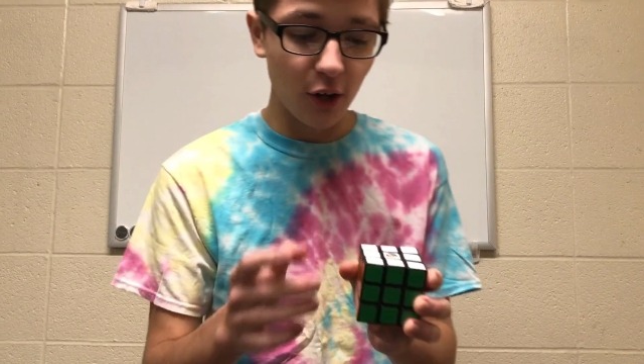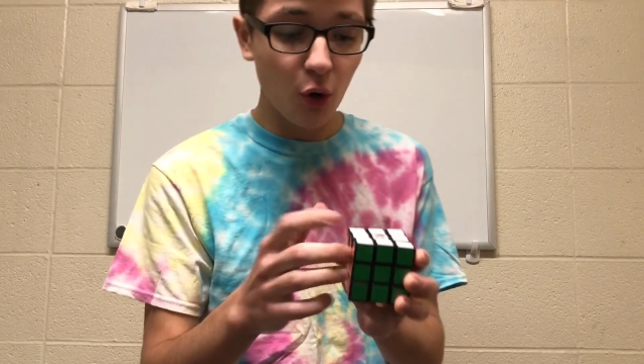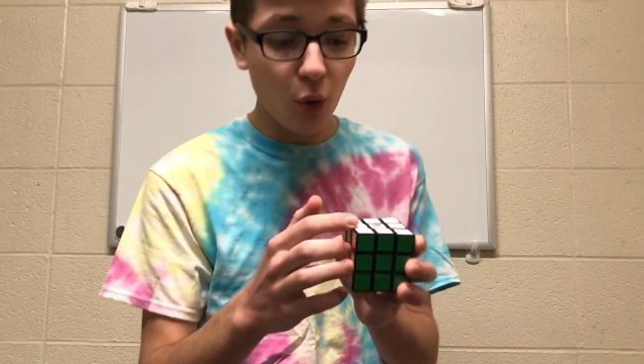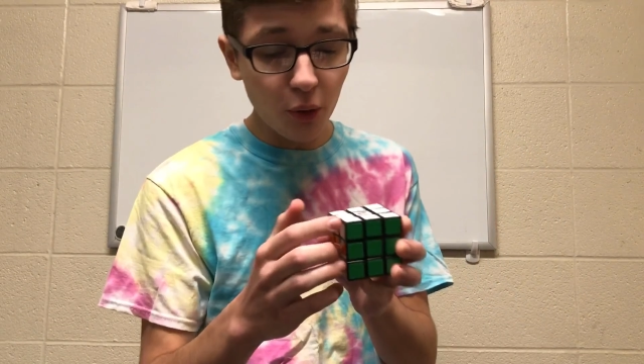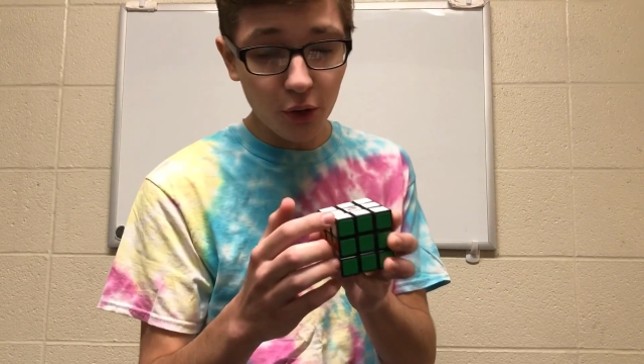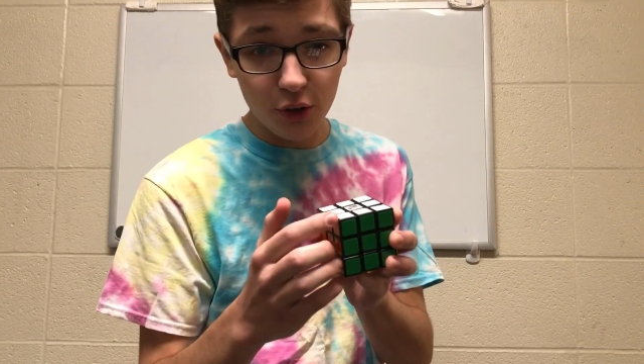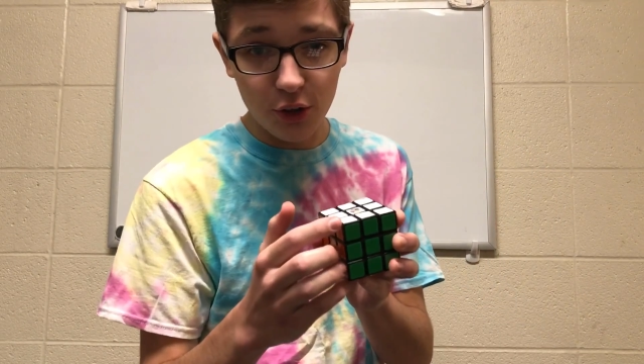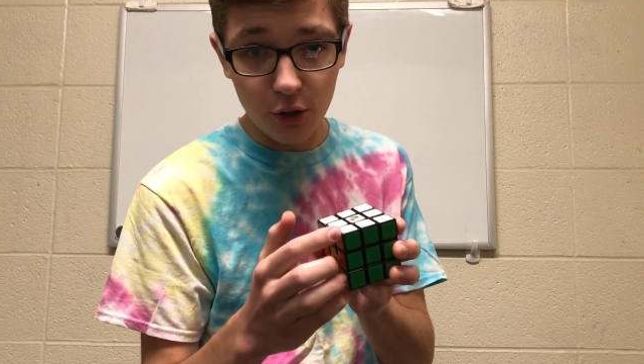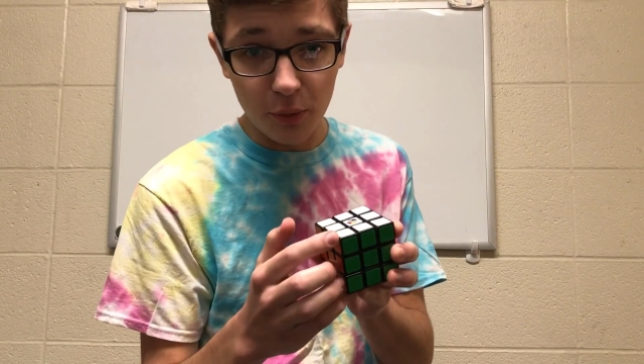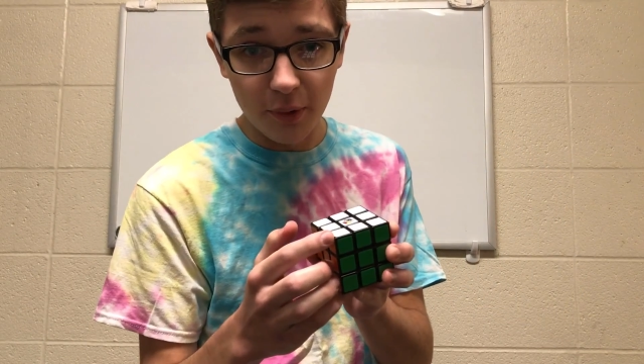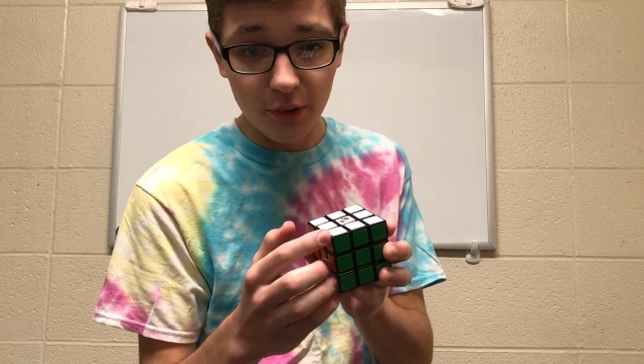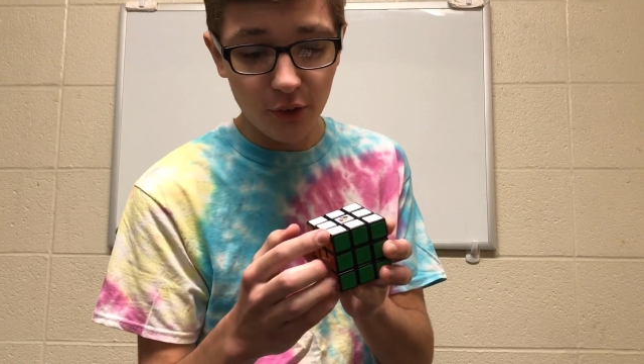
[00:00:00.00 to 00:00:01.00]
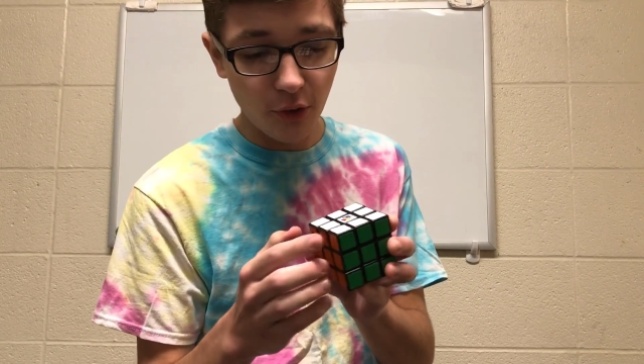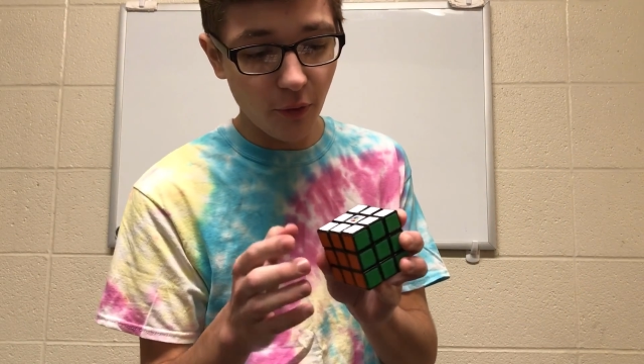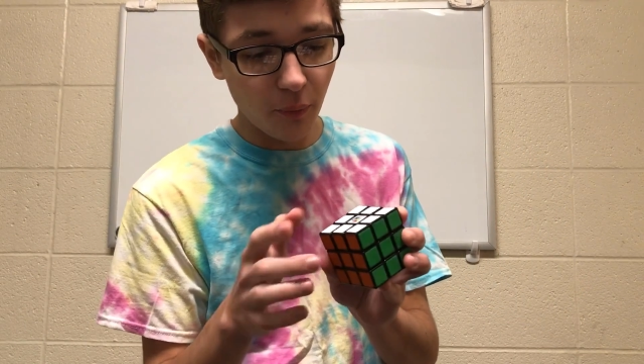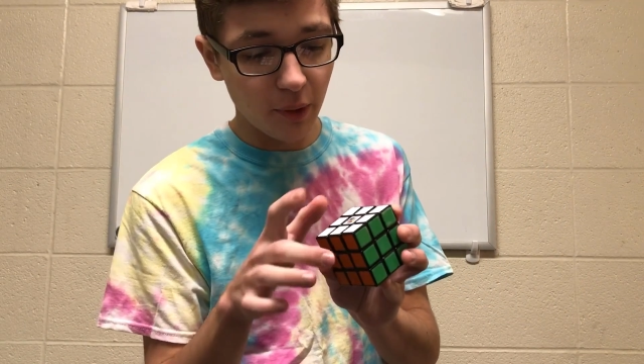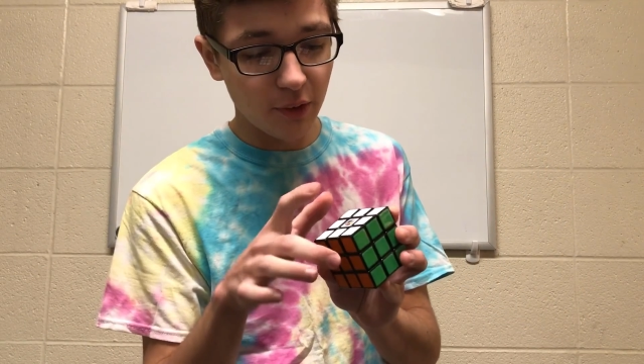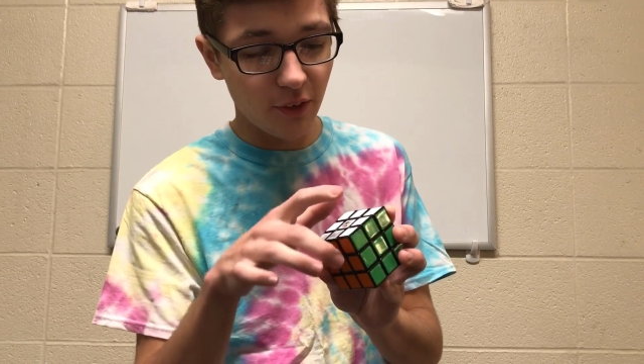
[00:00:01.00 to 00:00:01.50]
Corner cubies are the
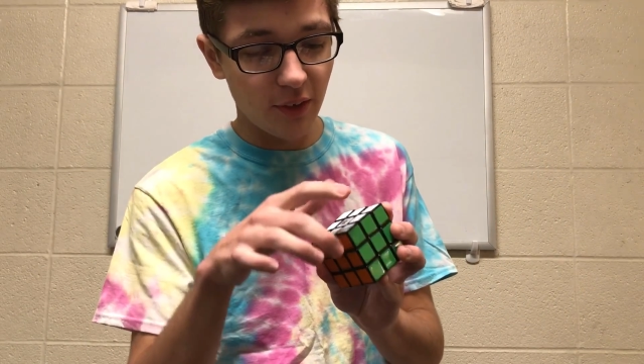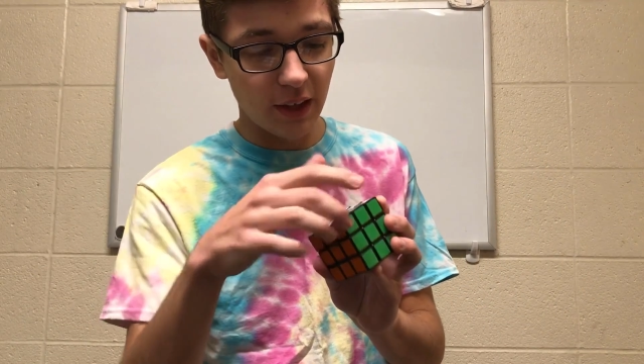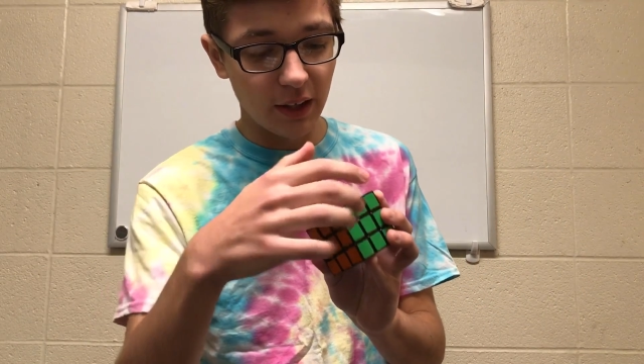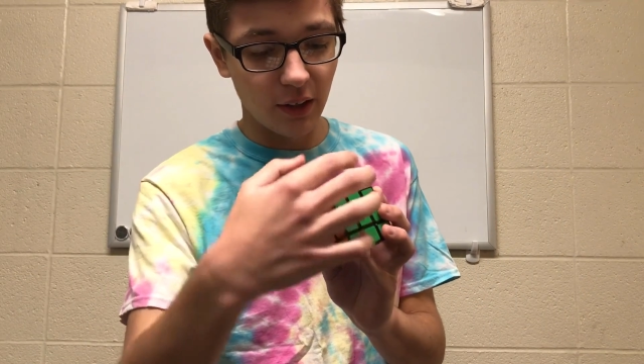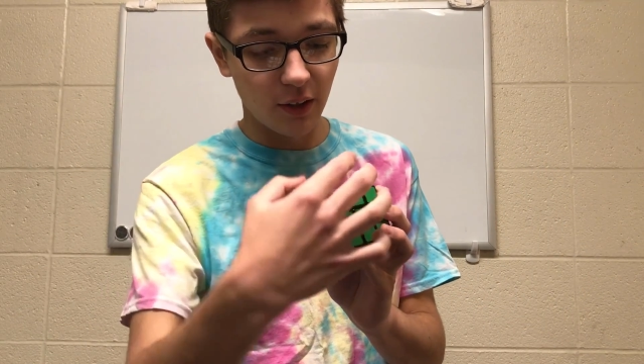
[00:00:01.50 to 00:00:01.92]
ones that